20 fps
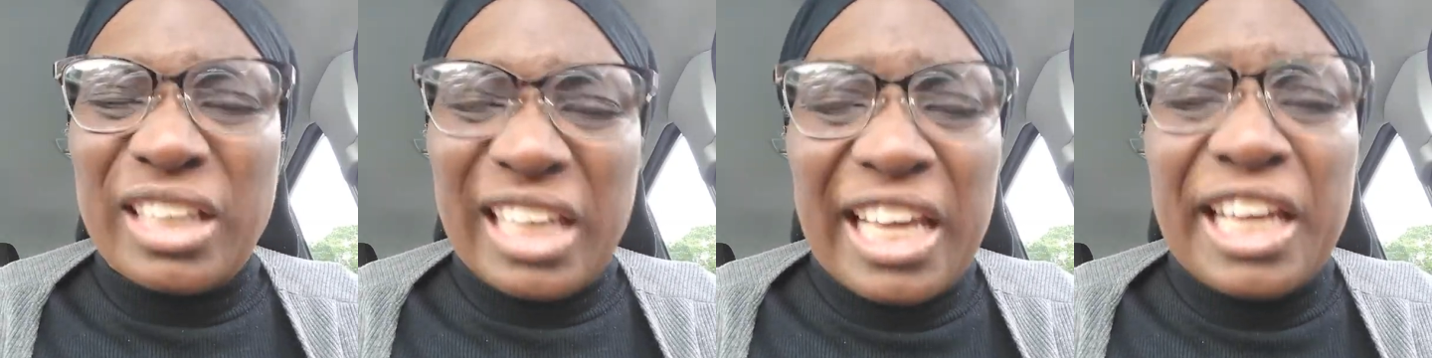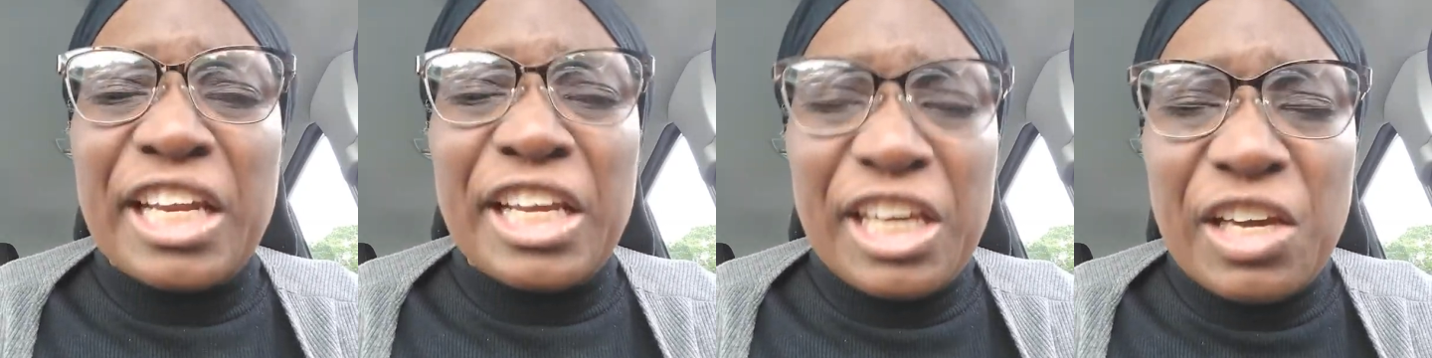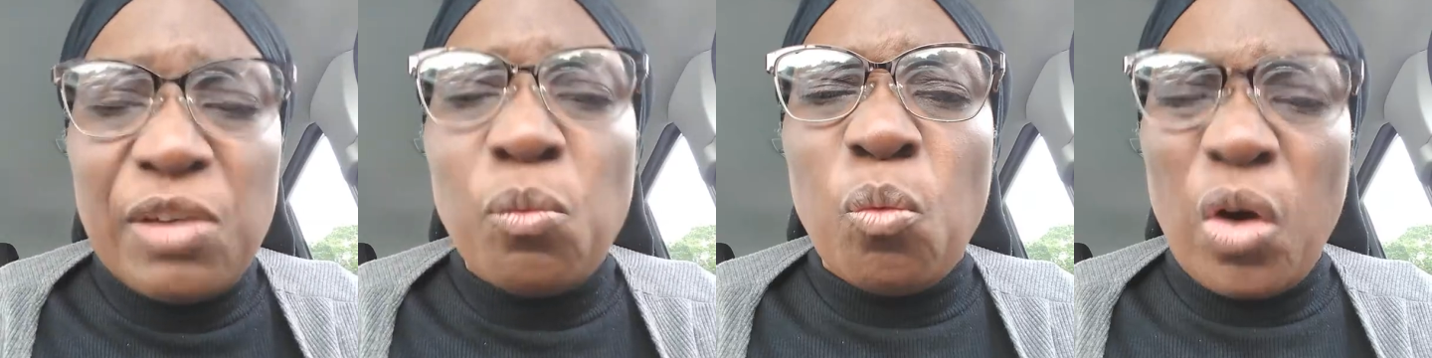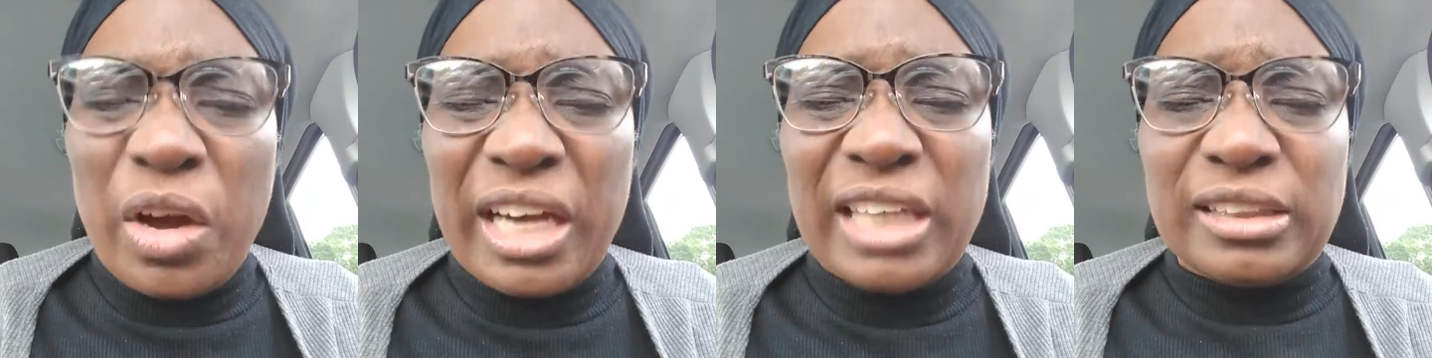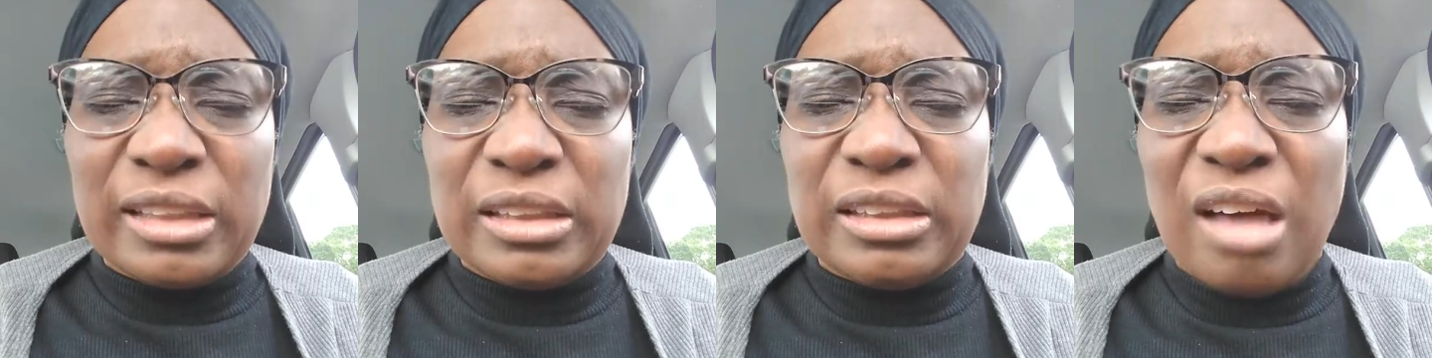then he
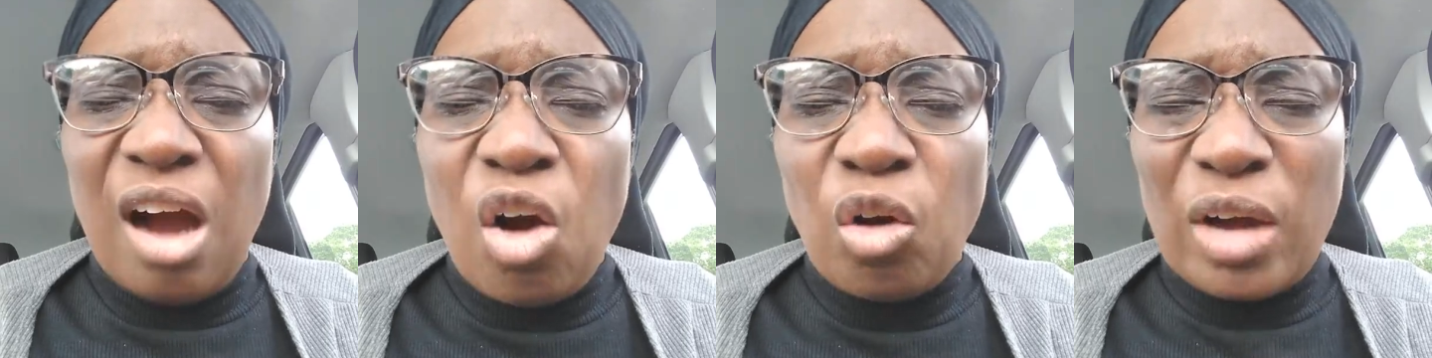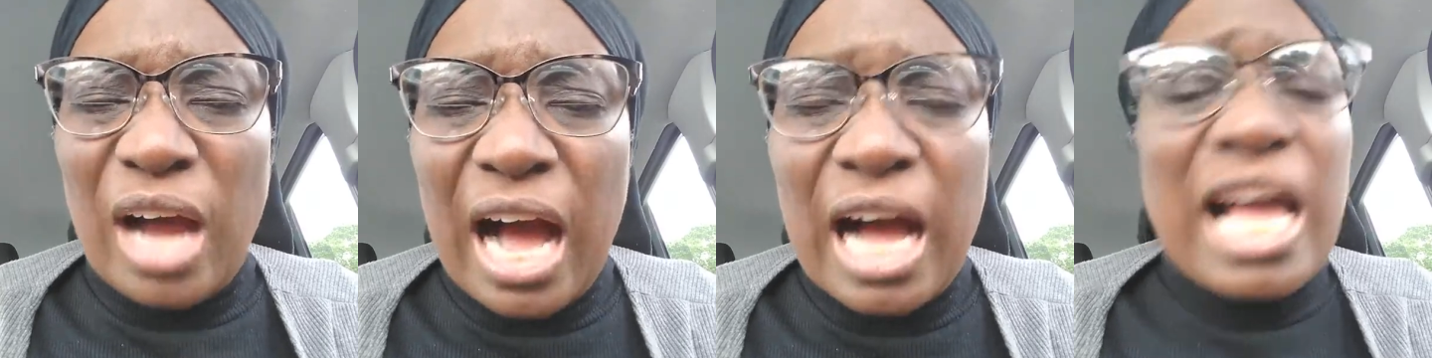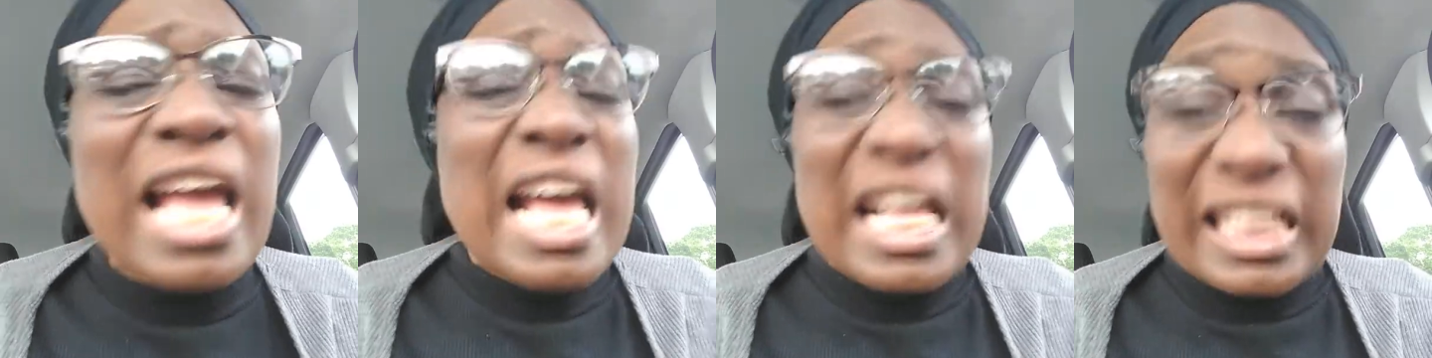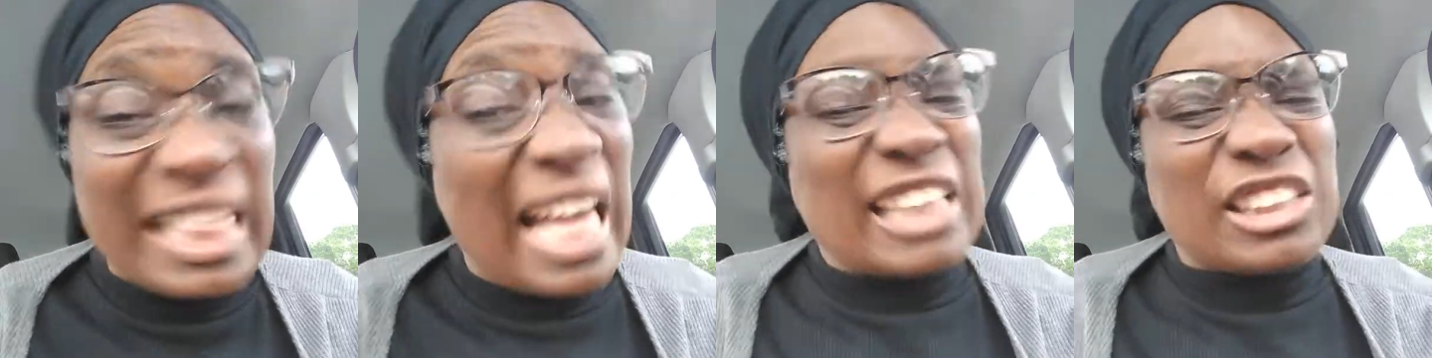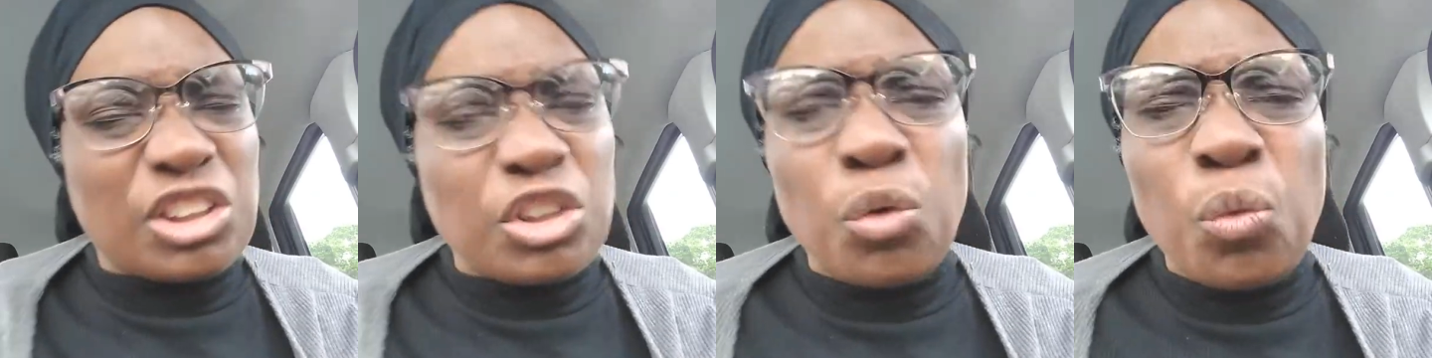wanted to talk.
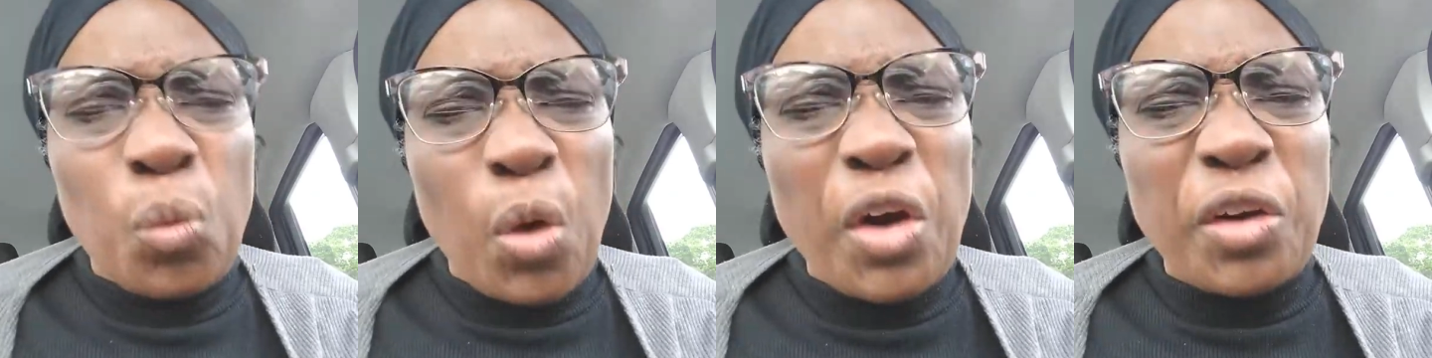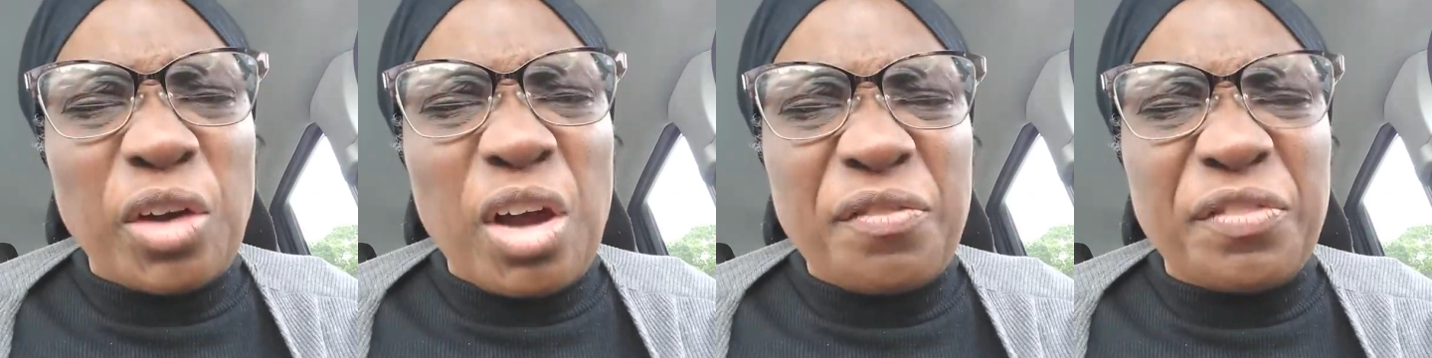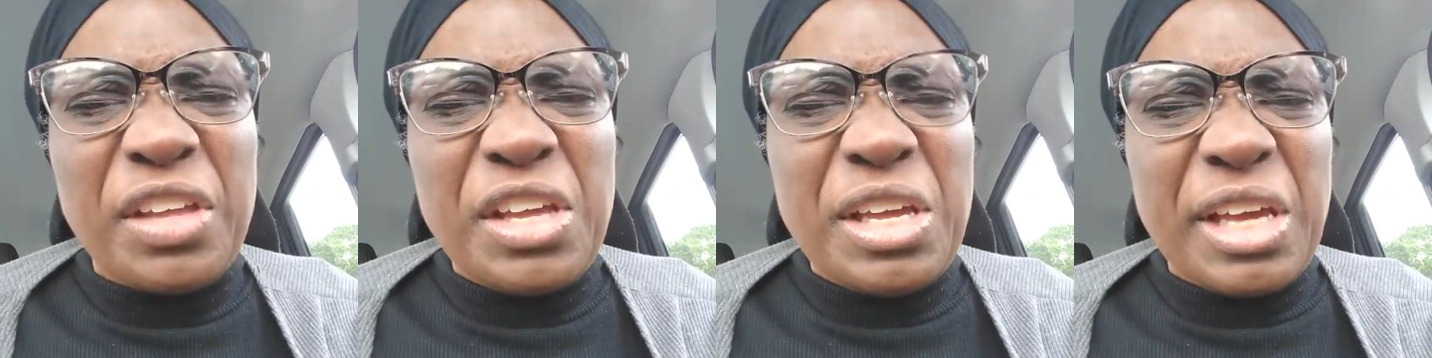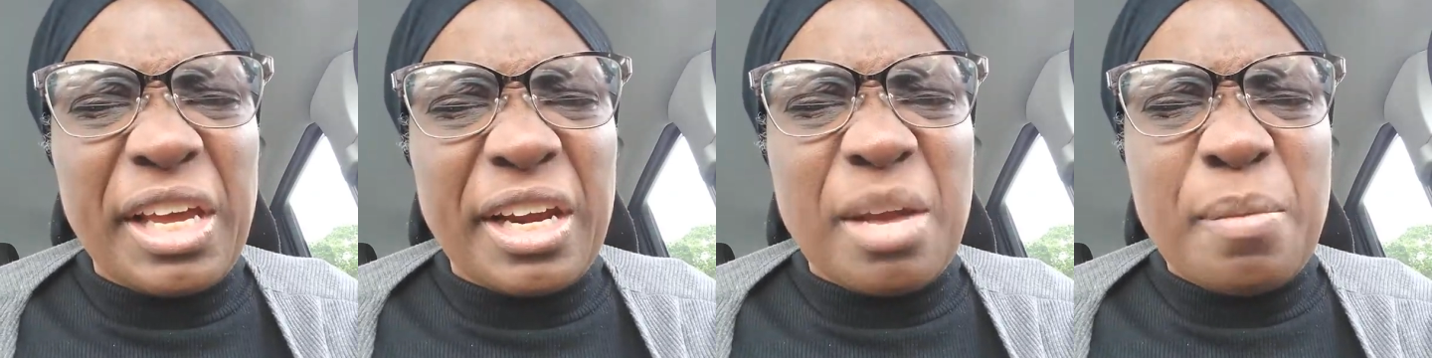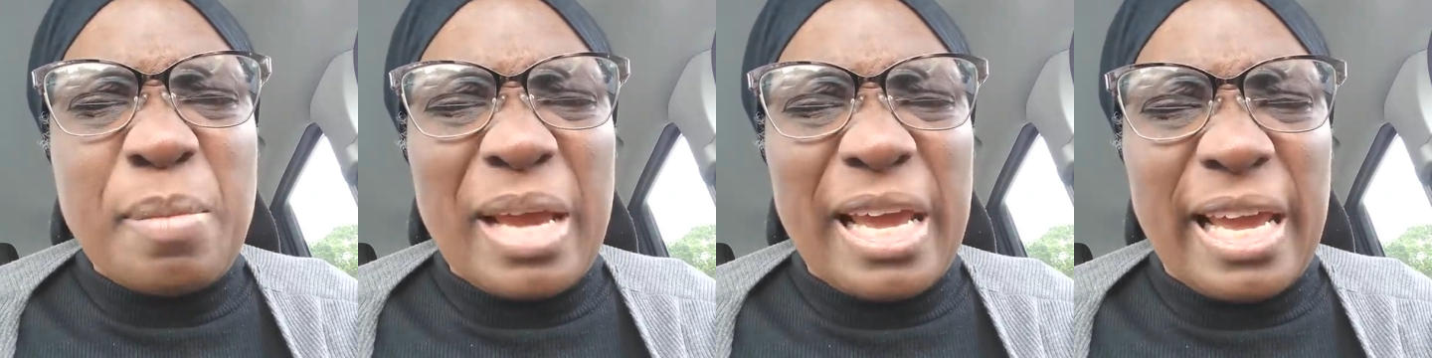That's the work of the
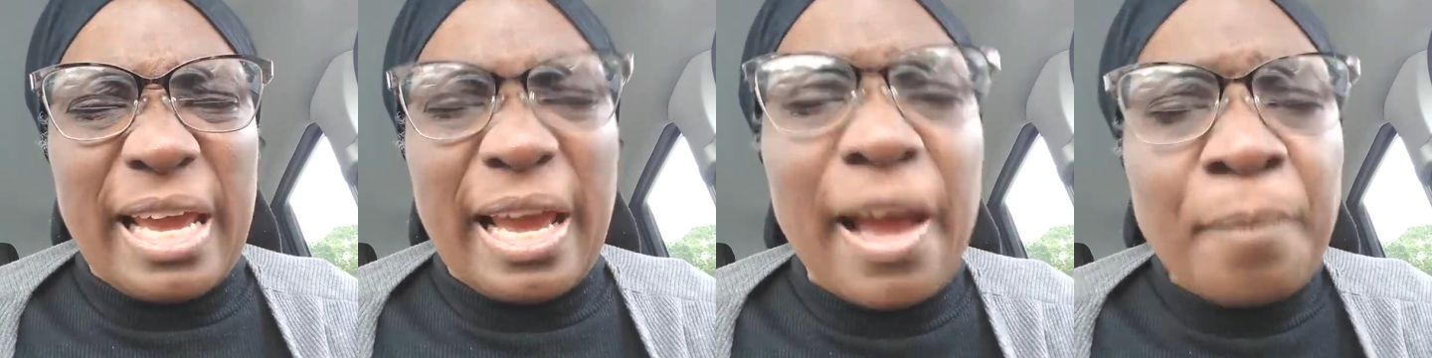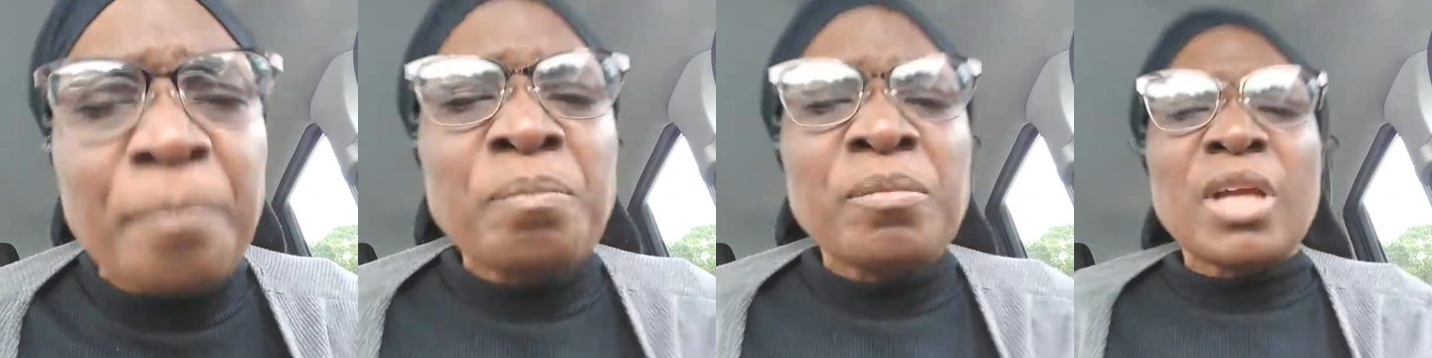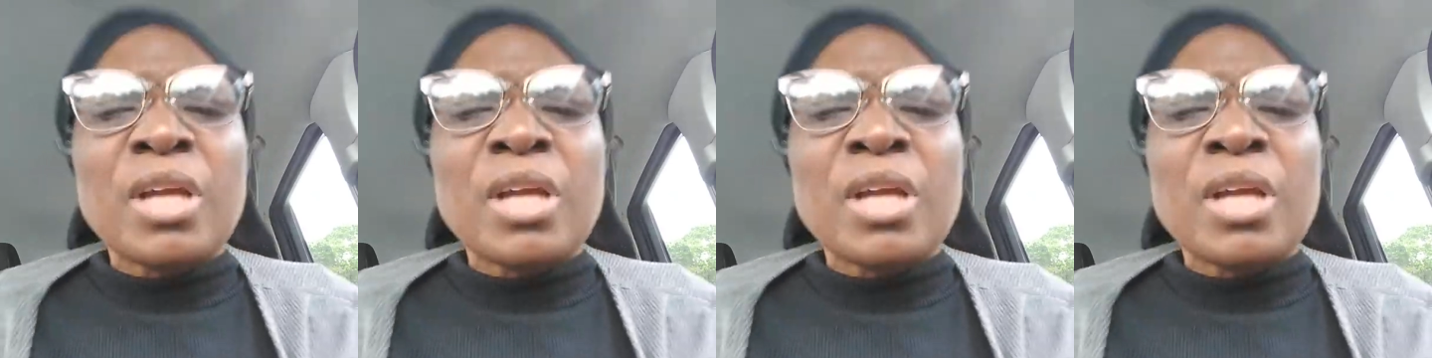enemy.